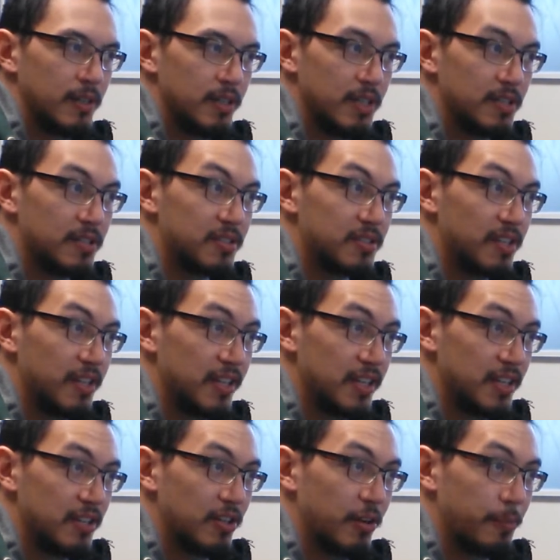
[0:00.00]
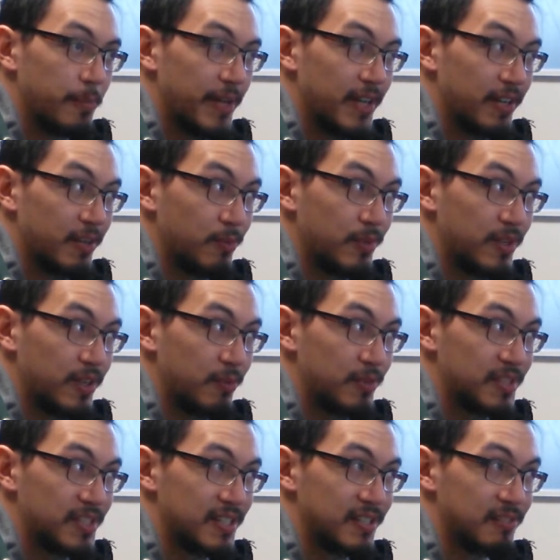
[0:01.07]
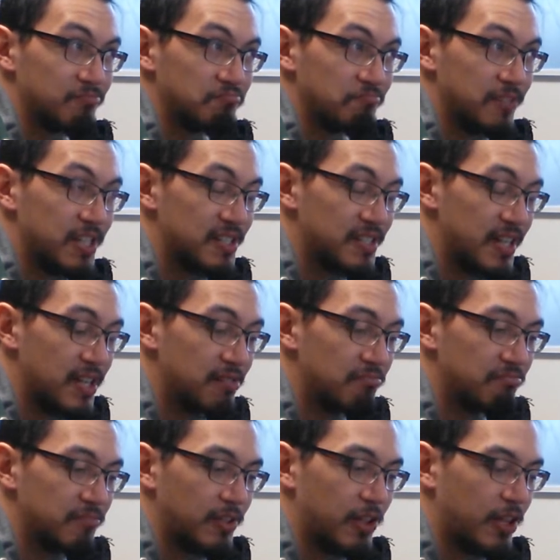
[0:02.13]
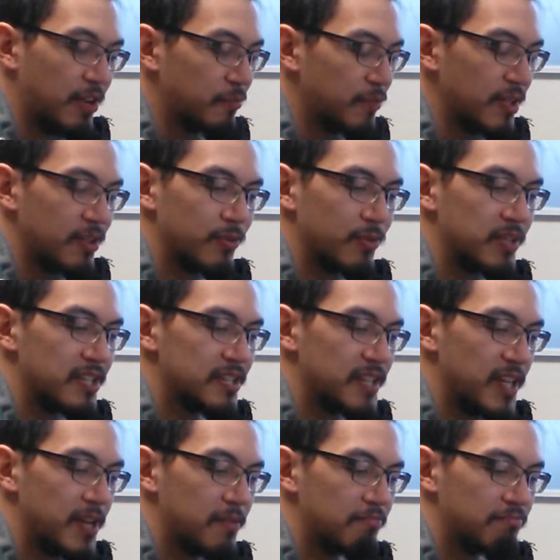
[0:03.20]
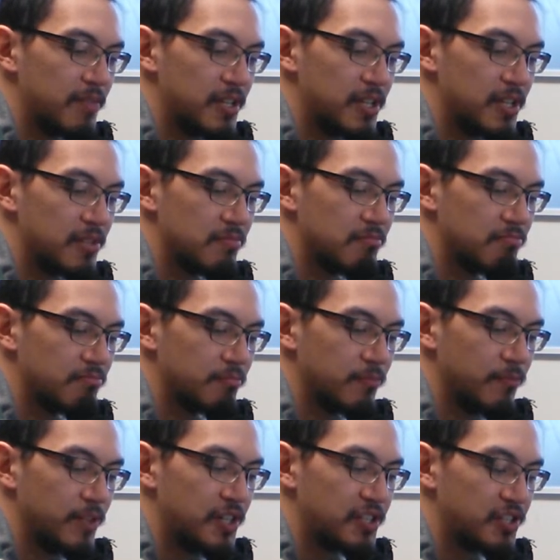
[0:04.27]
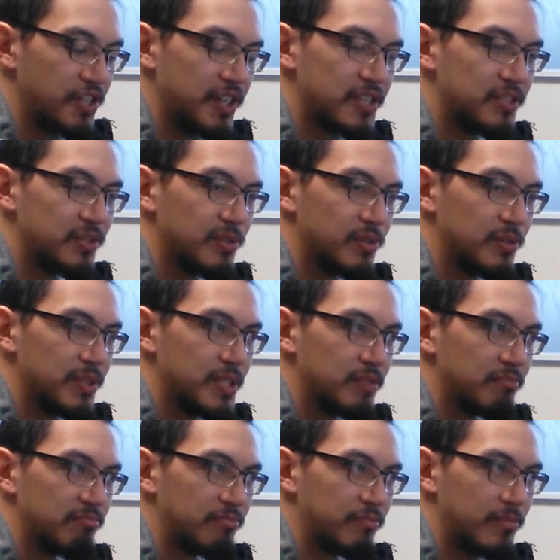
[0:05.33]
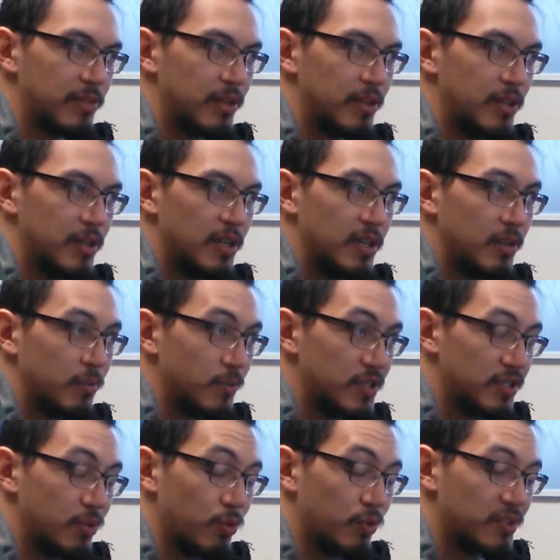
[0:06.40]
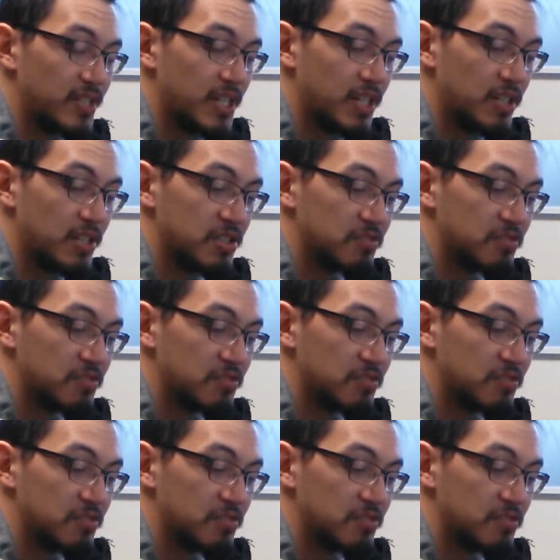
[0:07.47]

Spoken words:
Yes, I got back when I was in year 10, or halfway through year 10, and finished high school and went to NorthTec.